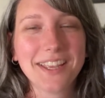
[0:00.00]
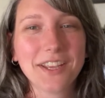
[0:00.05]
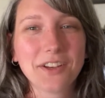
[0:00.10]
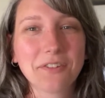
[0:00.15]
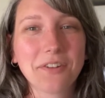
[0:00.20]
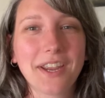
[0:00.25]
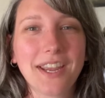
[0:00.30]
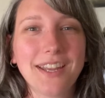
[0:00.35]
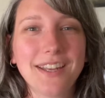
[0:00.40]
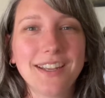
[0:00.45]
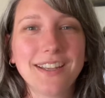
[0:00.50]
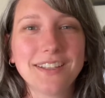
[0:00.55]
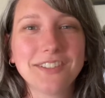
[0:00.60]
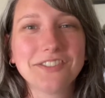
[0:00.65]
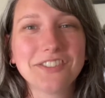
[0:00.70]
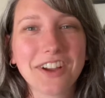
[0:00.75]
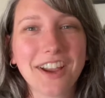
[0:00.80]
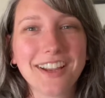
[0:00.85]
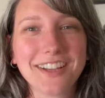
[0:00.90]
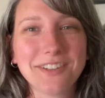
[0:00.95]
Creating,
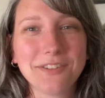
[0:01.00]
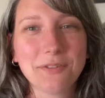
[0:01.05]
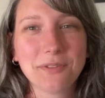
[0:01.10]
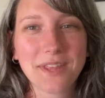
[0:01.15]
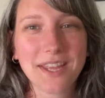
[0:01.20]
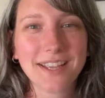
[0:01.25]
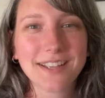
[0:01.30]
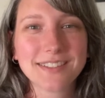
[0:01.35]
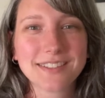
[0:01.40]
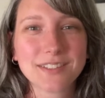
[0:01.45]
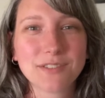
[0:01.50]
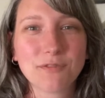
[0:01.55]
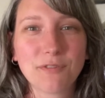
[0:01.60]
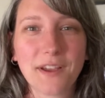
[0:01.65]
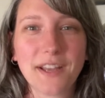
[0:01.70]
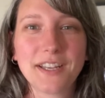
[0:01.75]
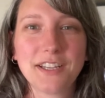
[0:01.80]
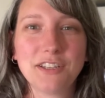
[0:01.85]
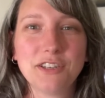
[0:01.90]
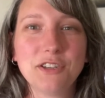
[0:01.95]
trying new things, and
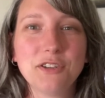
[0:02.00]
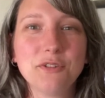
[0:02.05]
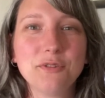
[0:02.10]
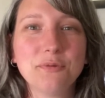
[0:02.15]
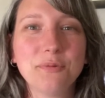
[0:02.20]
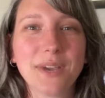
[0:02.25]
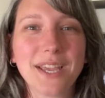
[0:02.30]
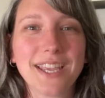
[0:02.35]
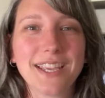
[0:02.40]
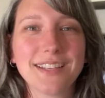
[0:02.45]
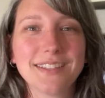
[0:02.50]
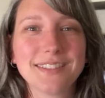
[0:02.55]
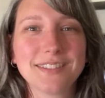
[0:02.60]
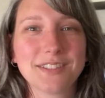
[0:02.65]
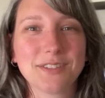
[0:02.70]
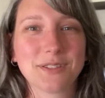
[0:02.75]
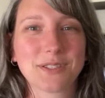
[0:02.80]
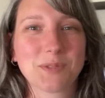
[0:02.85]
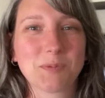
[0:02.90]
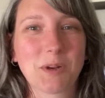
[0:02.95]
finding new ways
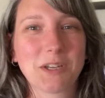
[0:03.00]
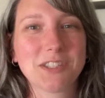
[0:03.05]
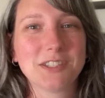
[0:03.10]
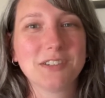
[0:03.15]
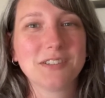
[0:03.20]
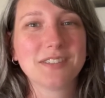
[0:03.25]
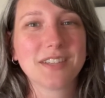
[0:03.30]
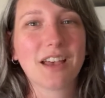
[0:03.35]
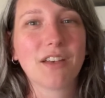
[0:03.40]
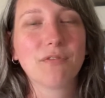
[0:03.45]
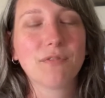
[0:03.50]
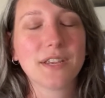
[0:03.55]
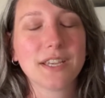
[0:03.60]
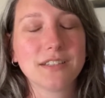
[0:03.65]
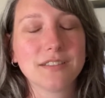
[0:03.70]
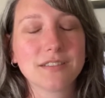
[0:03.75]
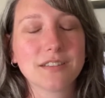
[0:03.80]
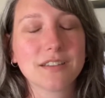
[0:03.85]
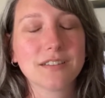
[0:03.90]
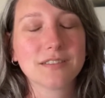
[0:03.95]
to express yourself
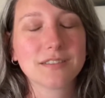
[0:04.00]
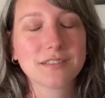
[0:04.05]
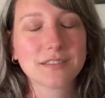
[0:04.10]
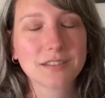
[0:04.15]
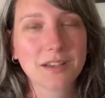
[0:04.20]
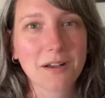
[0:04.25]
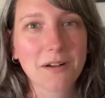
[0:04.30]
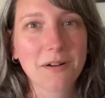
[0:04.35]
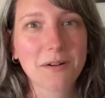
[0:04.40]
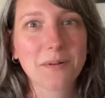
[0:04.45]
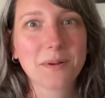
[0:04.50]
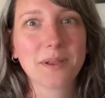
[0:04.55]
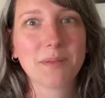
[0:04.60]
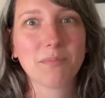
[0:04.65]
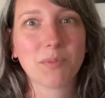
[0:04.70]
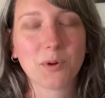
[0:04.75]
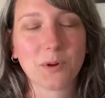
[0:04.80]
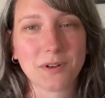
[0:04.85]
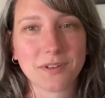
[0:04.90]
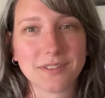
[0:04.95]
is so
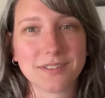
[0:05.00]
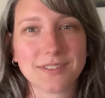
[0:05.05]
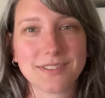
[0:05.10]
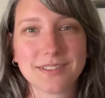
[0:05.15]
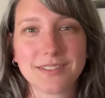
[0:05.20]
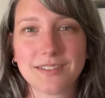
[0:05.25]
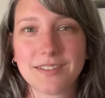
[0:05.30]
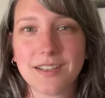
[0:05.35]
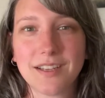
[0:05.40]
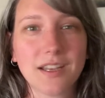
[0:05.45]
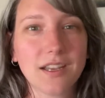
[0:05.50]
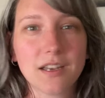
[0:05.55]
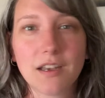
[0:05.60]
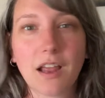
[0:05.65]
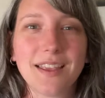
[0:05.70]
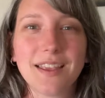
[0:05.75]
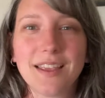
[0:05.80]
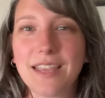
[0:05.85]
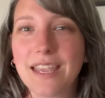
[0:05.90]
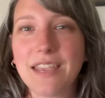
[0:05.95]
important.
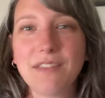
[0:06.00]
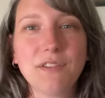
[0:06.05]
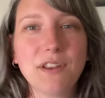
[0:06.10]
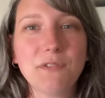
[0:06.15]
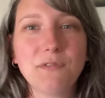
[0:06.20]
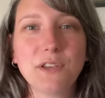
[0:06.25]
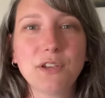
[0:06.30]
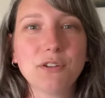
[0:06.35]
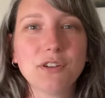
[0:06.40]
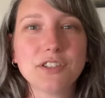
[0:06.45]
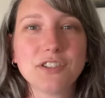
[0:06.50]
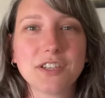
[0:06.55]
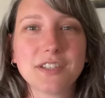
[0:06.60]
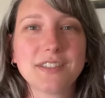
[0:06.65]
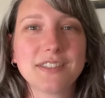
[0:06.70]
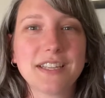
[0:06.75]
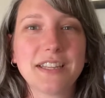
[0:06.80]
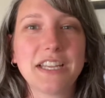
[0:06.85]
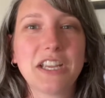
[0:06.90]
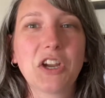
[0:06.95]
Even if you're
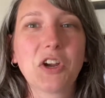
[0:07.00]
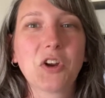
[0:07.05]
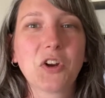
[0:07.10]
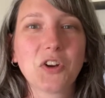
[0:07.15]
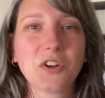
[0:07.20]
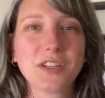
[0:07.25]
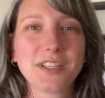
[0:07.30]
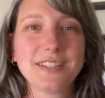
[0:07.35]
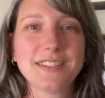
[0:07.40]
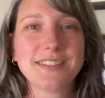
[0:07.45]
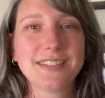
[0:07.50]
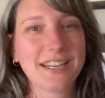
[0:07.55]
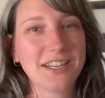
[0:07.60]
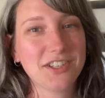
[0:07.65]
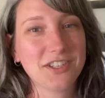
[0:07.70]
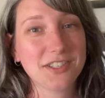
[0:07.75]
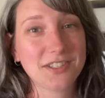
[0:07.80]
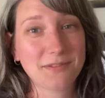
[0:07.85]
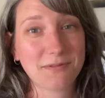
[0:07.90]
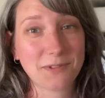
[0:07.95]
just in the early
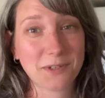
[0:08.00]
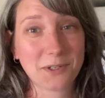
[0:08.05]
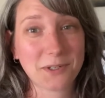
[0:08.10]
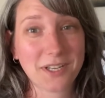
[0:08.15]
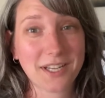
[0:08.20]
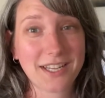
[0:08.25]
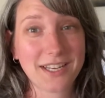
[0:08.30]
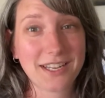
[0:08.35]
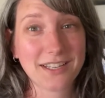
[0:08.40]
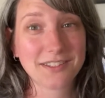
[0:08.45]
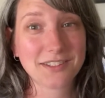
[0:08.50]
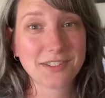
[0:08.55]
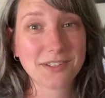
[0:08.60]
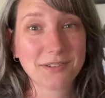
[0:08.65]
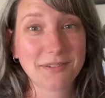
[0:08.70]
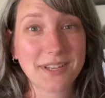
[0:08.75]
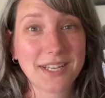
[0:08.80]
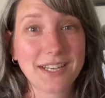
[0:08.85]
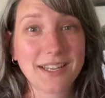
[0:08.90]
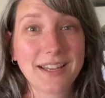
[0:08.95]
stages of learning an
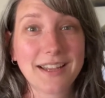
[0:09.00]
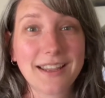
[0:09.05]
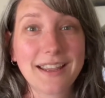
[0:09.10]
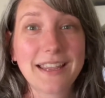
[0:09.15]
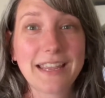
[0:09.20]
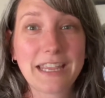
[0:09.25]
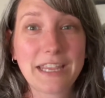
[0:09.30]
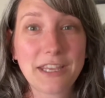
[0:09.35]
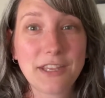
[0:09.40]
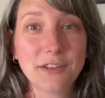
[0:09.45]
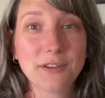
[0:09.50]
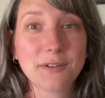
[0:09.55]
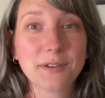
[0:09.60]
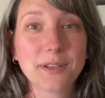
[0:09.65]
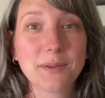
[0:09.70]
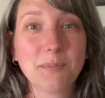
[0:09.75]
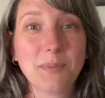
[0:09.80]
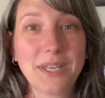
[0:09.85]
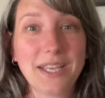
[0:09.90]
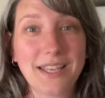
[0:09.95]
instrument, you
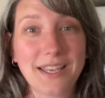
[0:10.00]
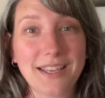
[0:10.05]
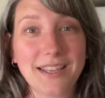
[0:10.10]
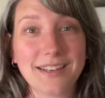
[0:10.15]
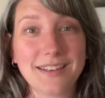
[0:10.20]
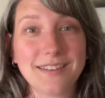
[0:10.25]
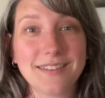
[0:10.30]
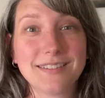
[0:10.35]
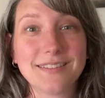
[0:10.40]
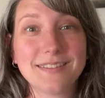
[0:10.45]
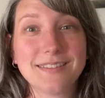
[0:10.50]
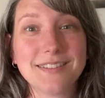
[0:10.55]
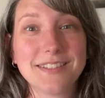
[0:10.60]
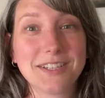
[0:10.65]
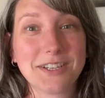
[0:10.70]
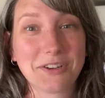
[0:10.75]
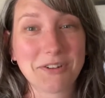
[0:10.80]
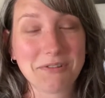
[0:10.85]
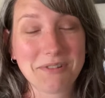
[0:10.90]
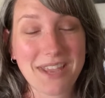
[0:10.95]
can begin
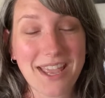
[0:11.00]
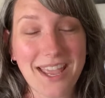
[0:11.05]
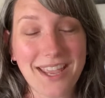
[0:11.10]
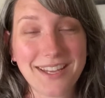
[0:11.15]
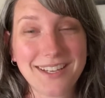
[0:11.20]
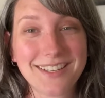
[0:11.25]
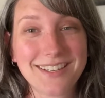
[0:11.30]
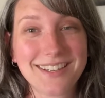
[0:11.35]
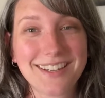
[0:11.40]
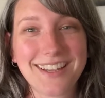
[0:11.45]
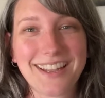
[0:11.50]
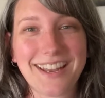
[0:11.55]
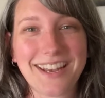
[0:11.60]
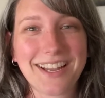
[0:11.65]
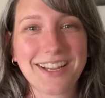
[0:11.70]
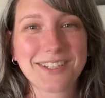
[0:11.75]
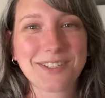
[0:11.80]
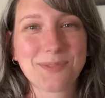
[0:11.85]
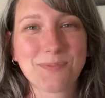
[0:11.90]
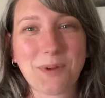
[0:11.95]
to create and
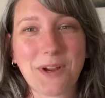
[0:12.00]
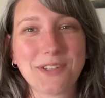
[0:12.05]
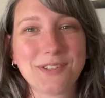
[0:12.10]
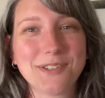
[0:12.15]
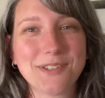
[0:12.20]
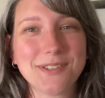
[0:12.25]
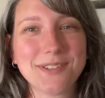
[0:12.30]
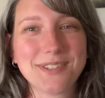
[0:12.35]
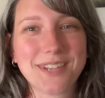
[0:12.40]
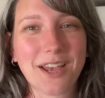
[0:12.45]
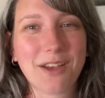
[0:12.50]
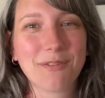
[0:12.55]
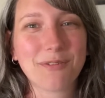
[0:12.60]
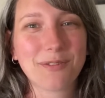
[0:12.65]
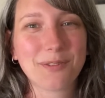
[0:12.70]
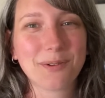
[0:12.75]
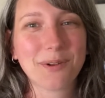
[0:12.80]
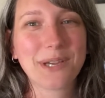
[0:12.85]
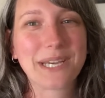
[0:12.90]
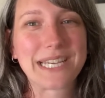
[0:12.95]
express yourself
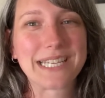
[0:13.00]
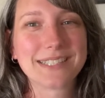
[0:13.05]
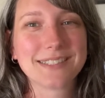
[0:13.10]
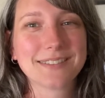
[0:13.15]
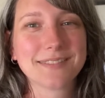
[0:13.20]
through it.